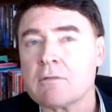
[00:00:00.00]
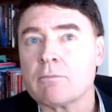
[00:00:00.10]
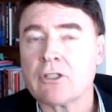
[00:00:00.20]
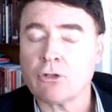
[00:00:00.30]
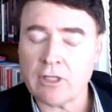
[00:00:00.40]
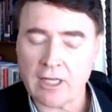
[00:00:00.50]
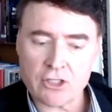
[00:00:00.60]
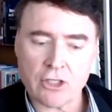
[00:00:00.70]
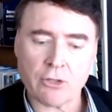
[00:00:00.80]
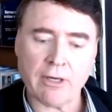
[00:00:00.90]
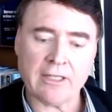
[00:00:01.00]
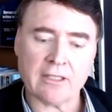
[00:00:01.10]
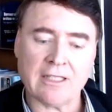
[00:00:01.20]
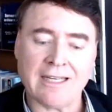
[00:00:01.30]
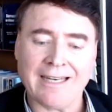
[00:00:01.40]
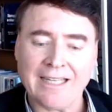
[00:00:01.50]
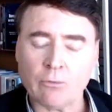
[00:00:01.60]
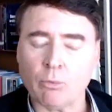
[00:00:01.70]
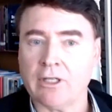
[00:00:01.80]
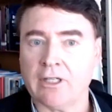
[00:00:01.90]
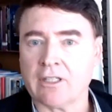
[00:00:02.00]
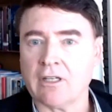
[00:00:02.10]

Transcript: but you can actually create a network